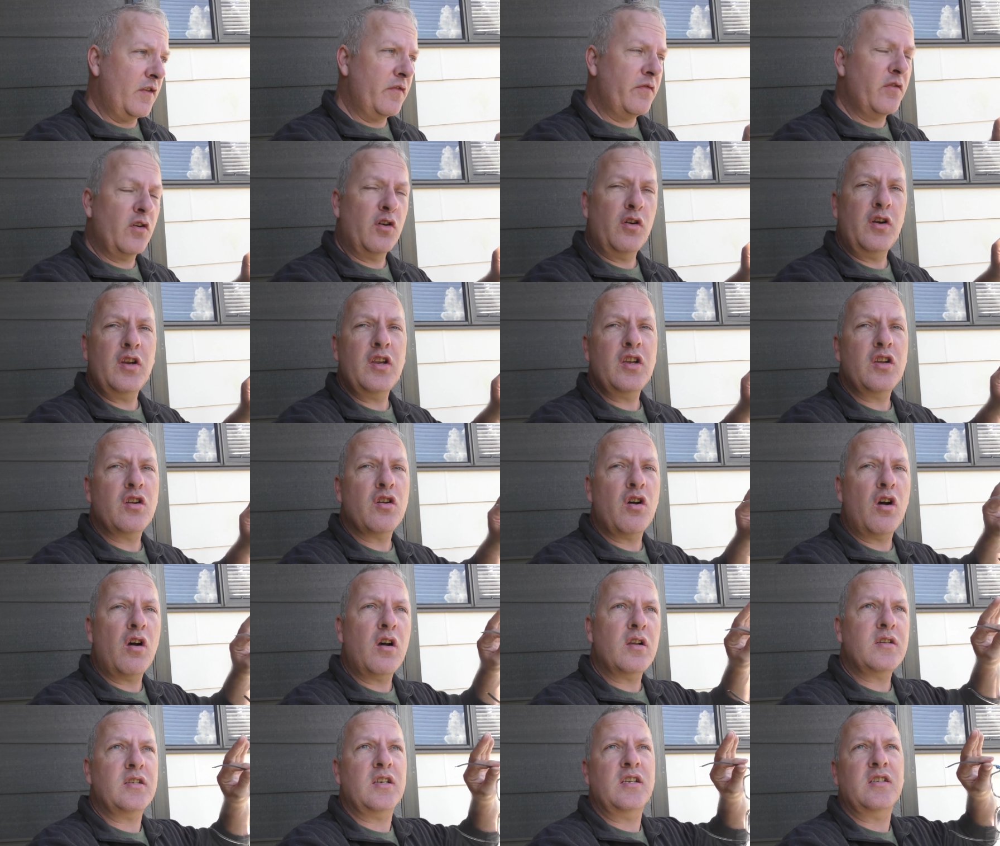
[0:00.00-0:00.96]
you've already
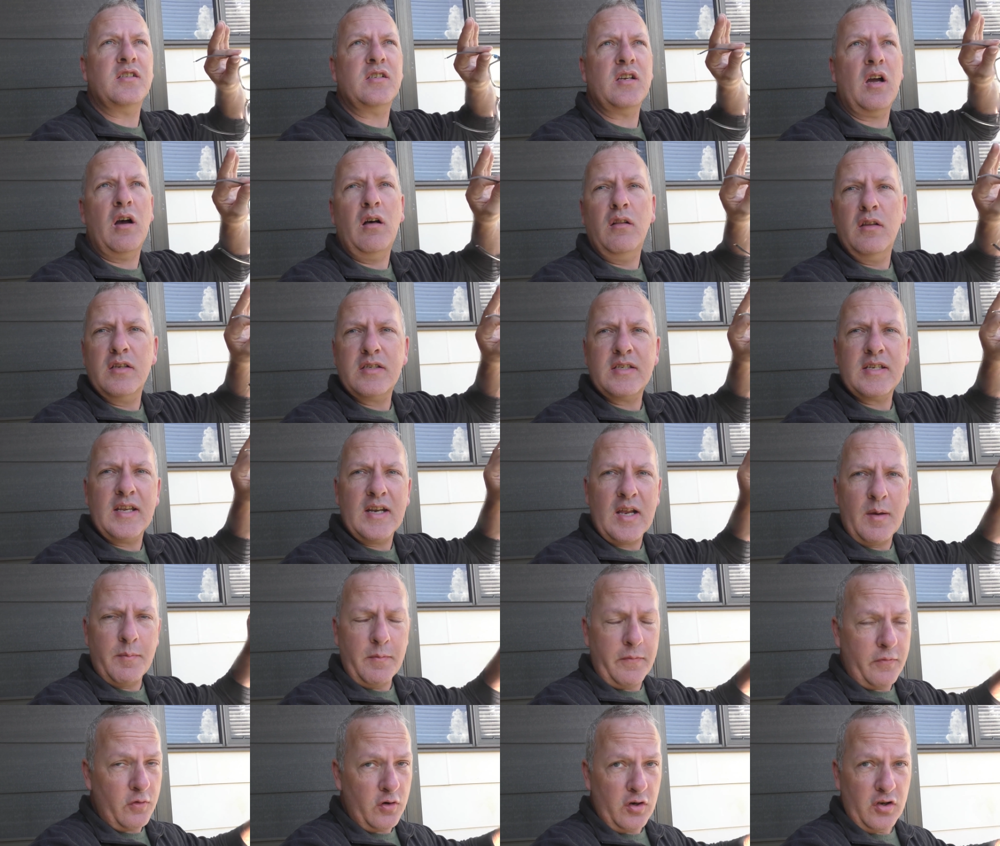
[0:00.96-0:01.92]
got a solar
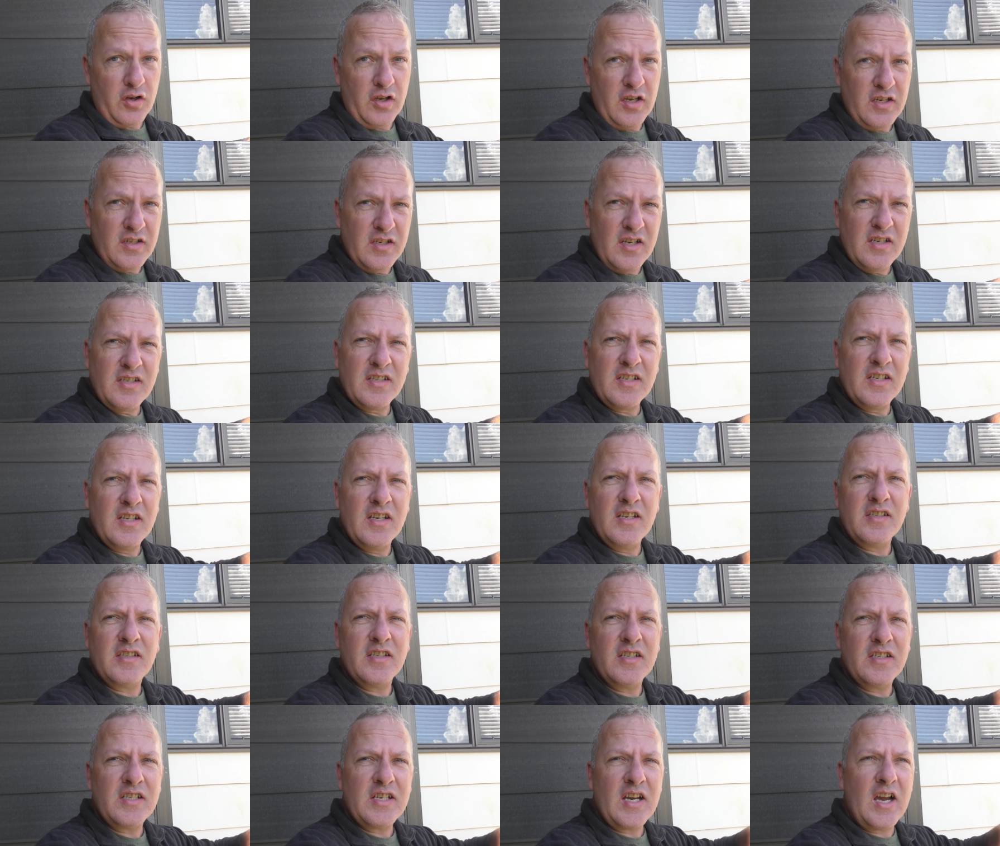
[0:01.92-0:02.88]
setup, you've already got your
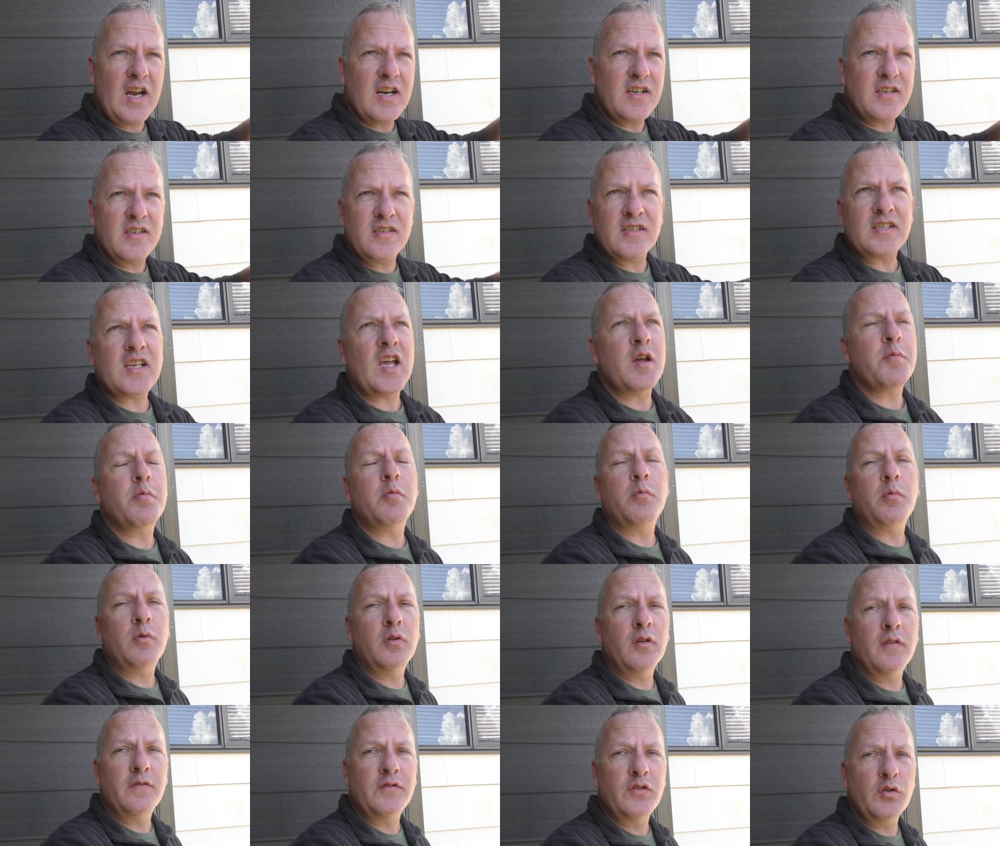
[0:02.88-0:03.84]
dcdc charger that's
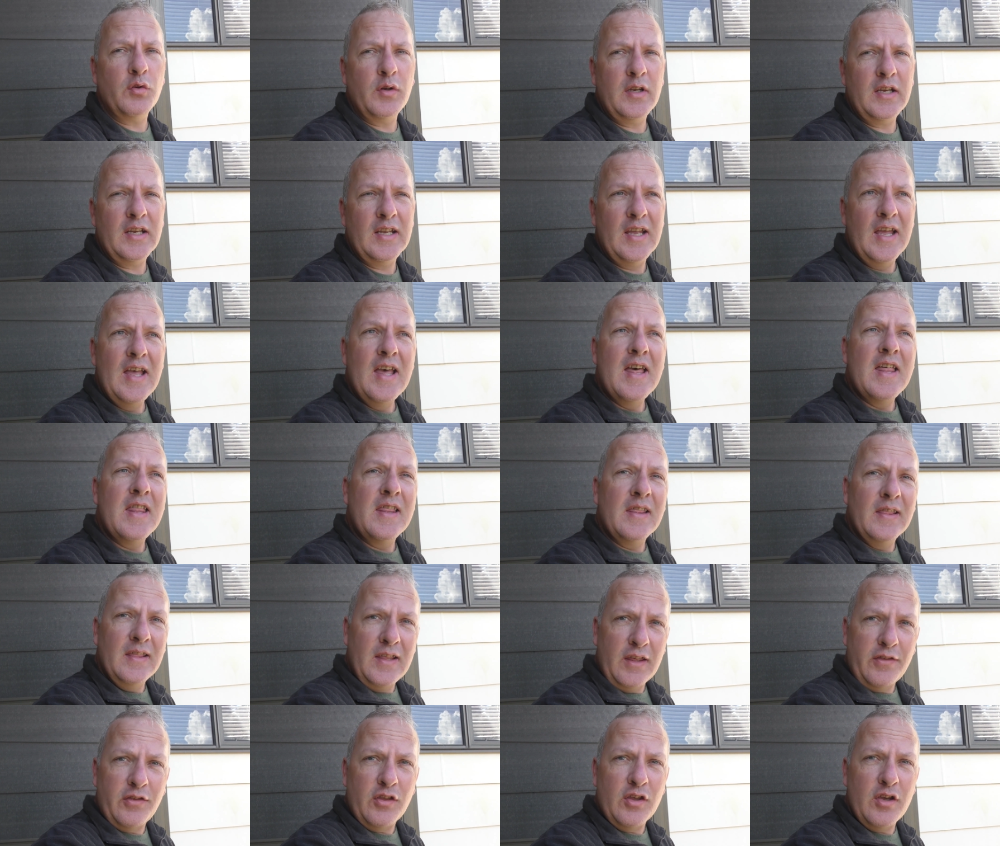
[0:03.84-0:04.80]
capable of doing
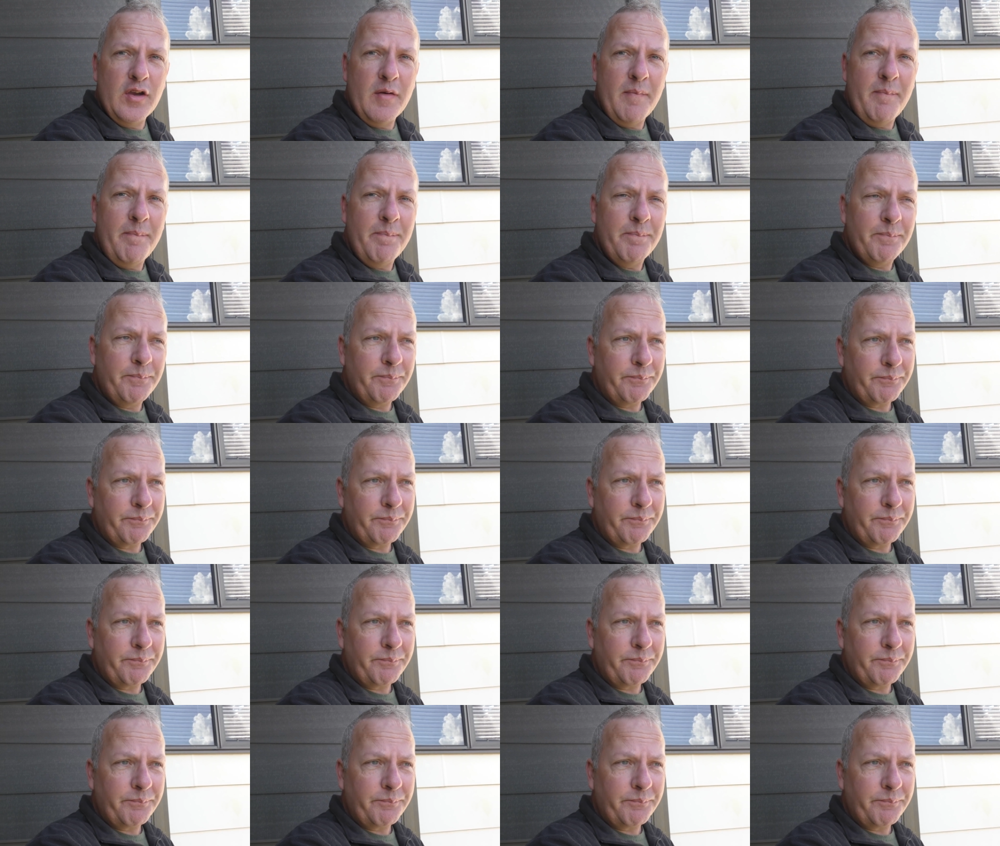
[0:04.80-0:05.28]
lithium,